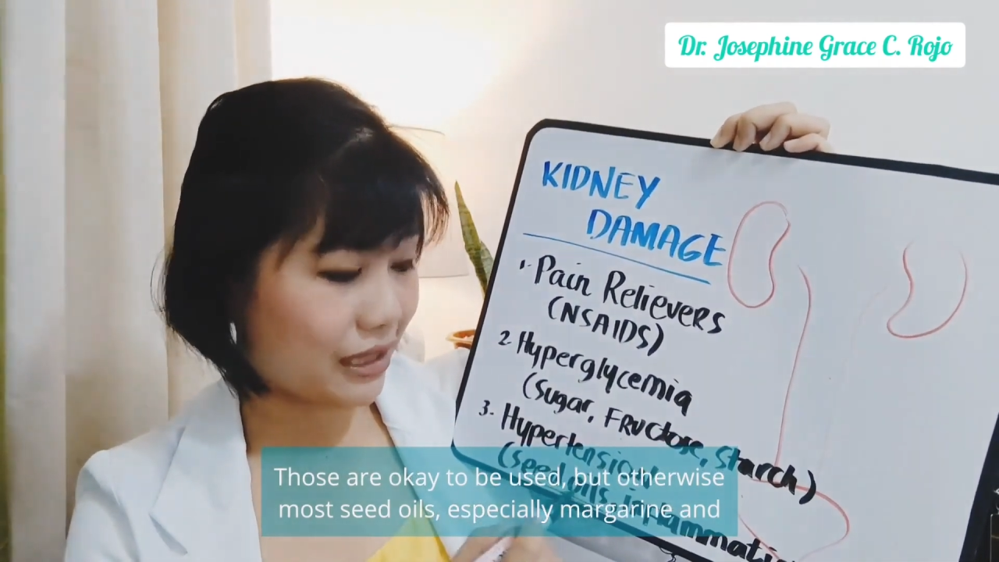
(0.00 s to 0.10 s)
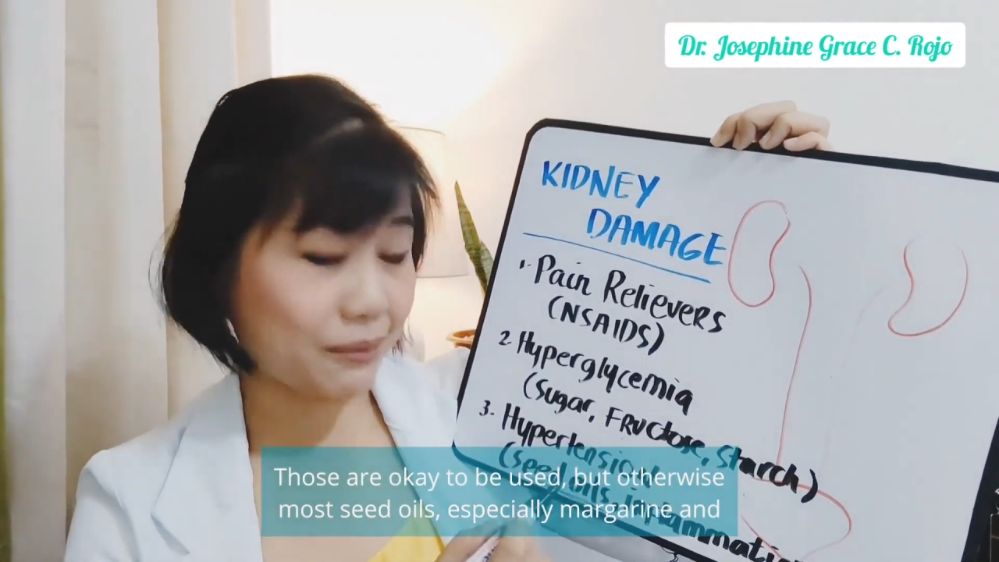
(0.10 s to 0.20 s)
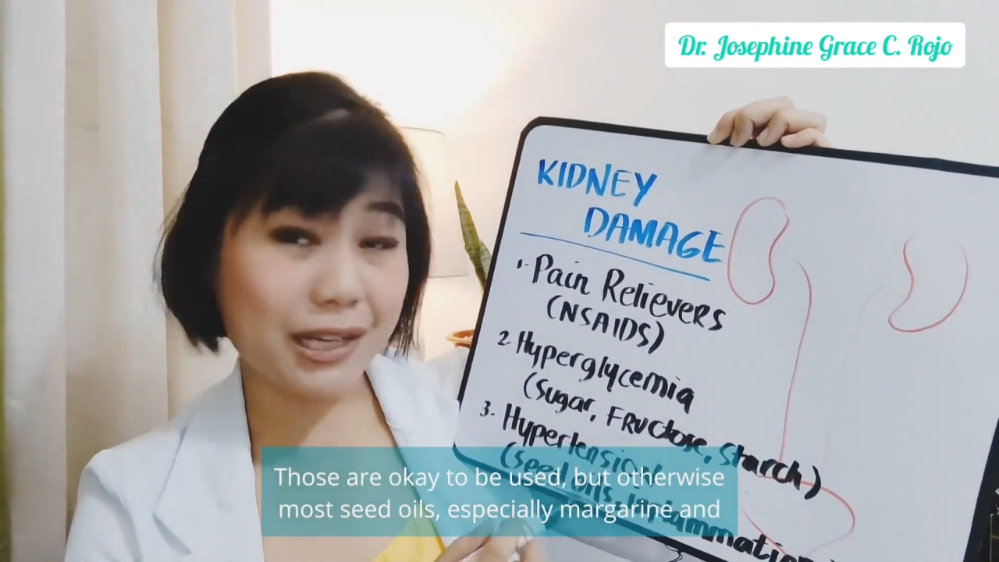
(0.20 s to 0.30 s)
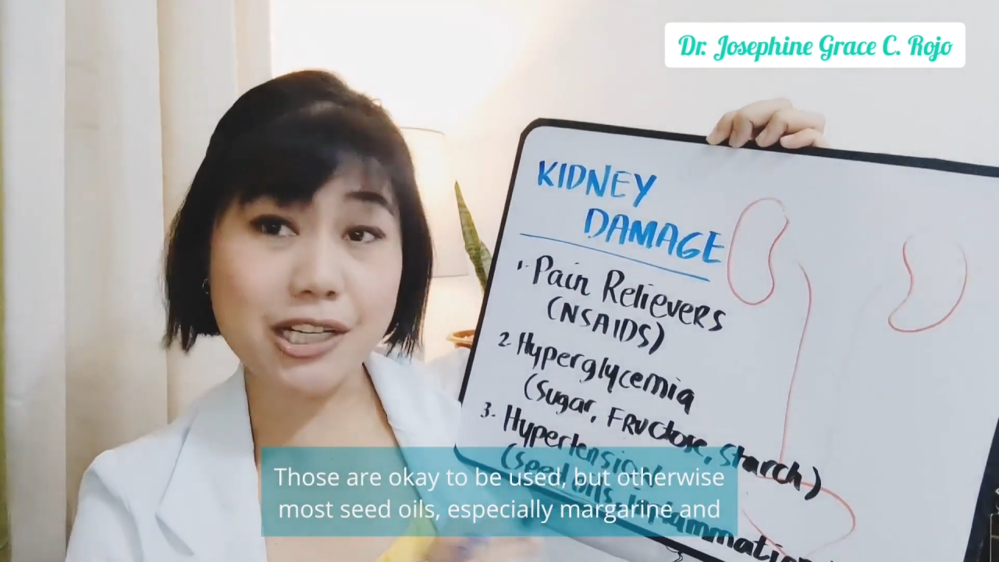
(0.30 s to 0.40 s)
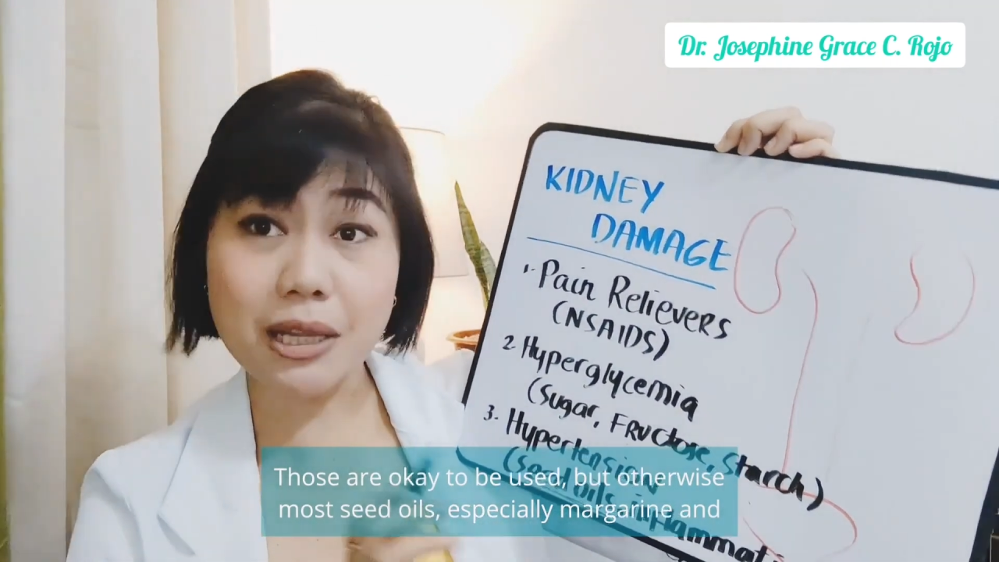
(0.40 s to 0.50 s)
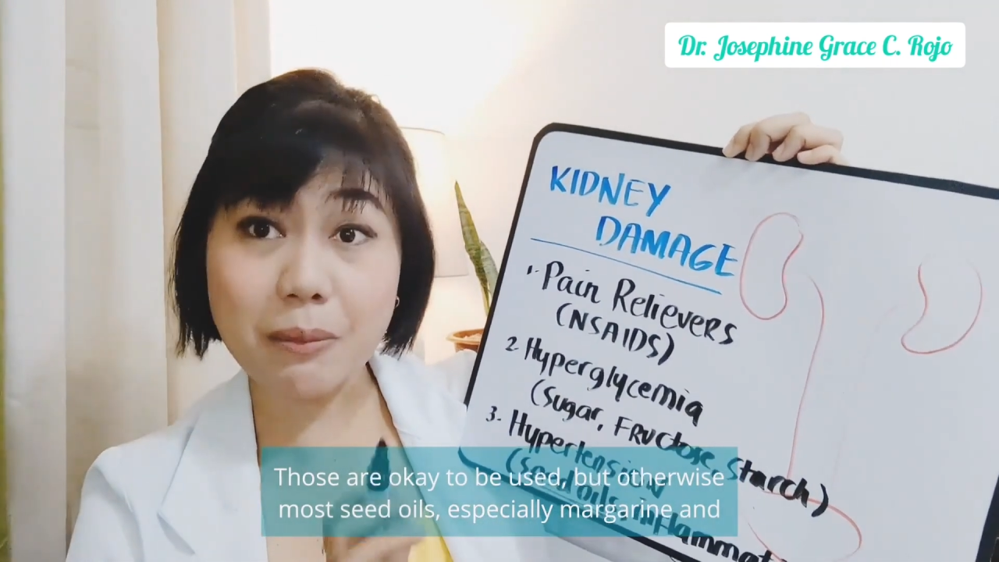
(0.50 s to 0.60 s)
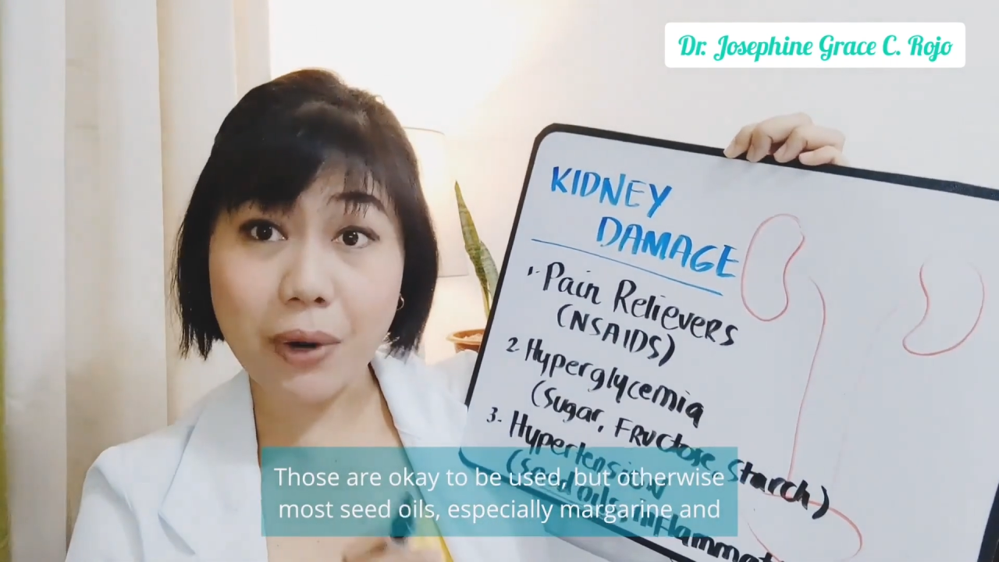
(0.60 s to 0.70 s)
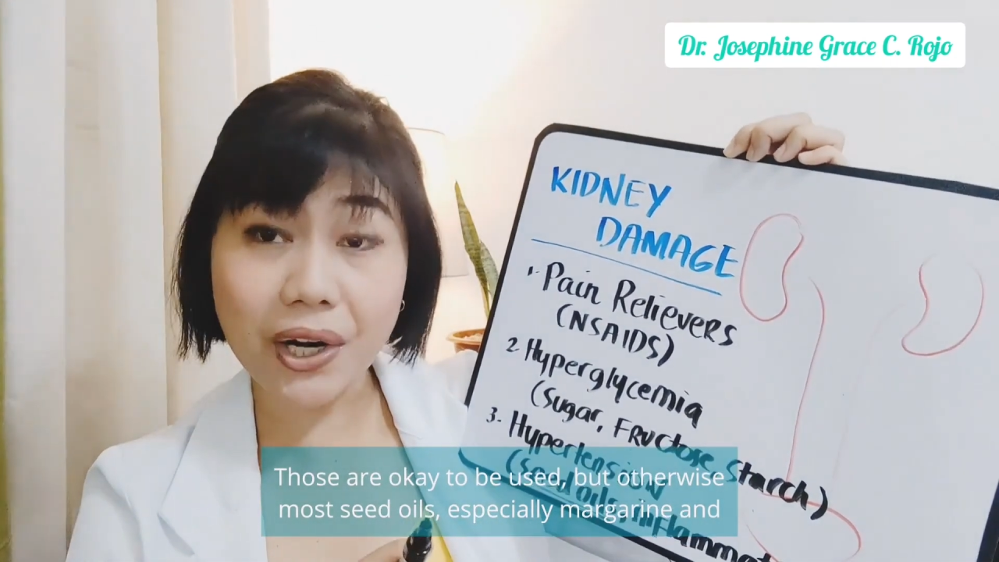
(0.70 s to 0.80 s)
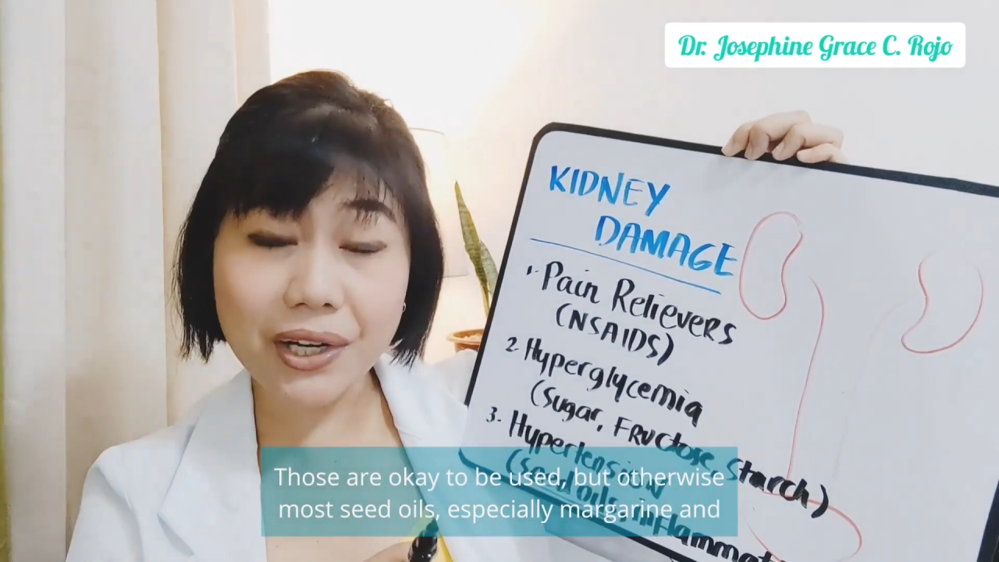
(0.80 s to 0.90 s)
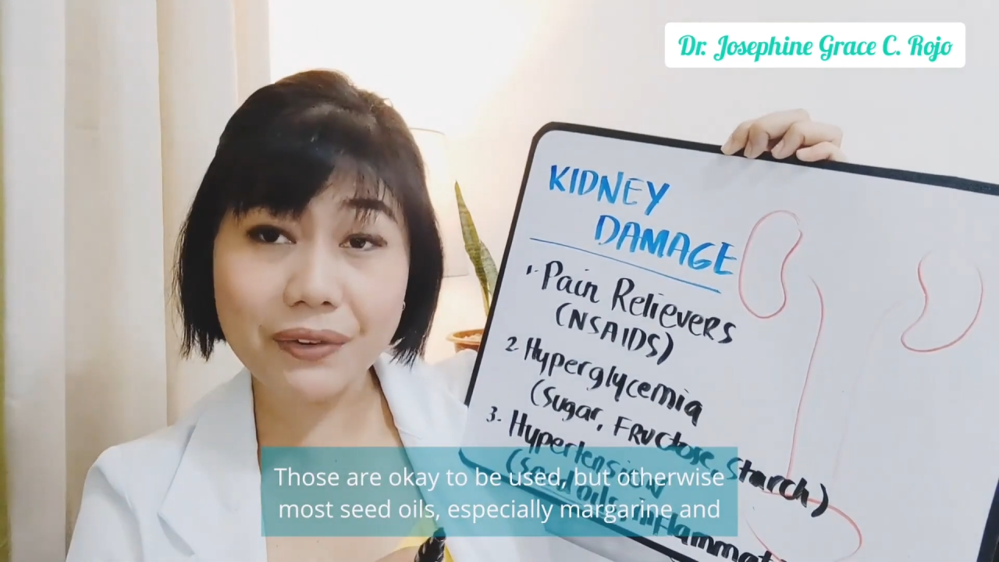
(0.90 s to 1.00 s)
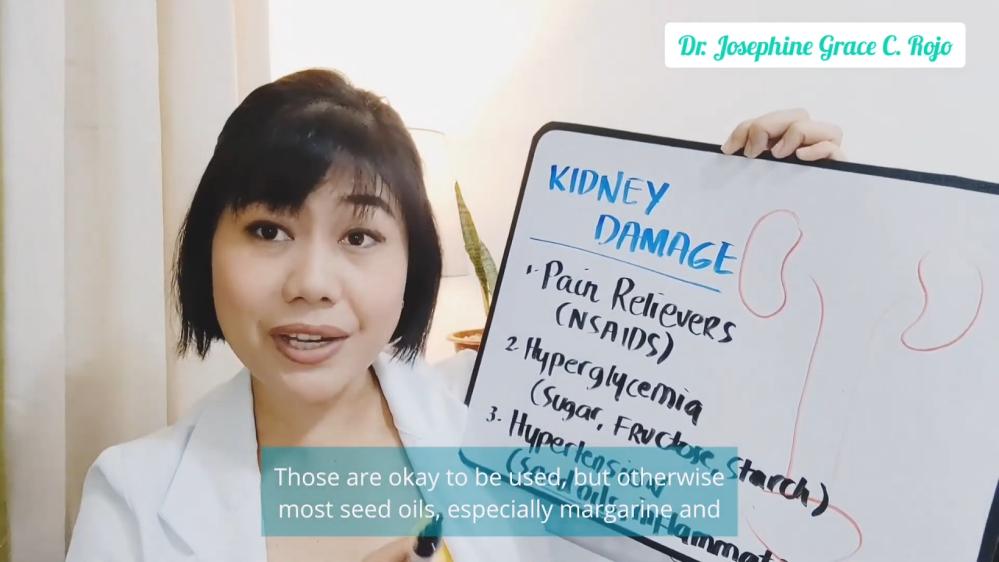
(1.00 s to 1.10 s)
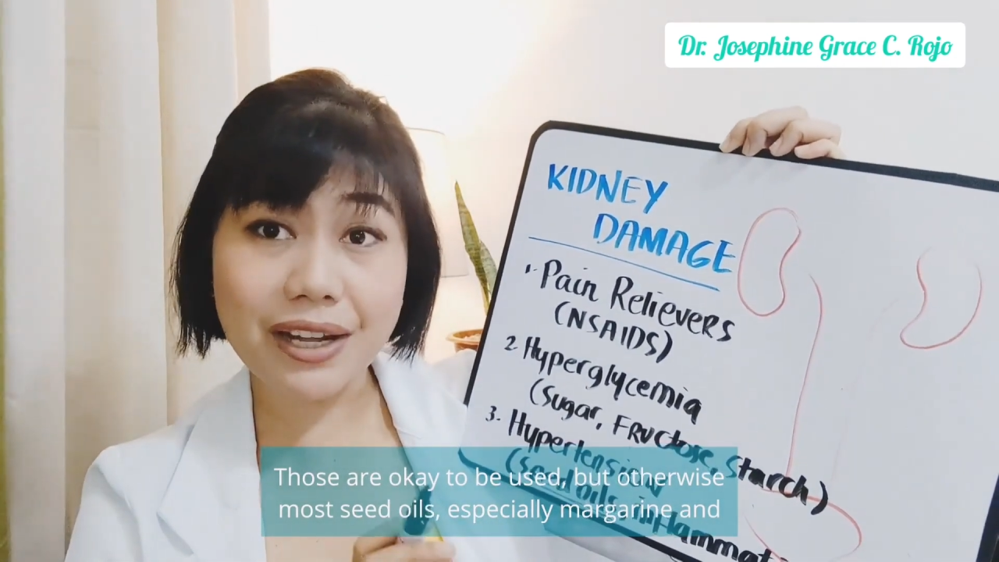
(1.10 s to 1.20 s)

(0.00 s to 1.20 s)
especially margarine